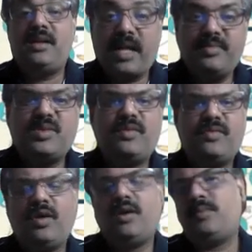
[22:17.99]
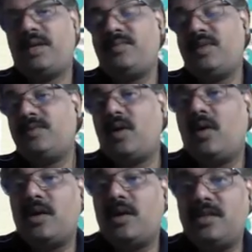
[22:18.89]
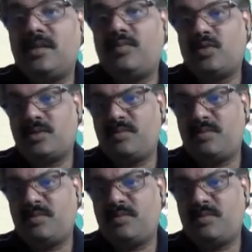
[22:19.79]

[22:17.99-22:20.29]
types of column types it already supports,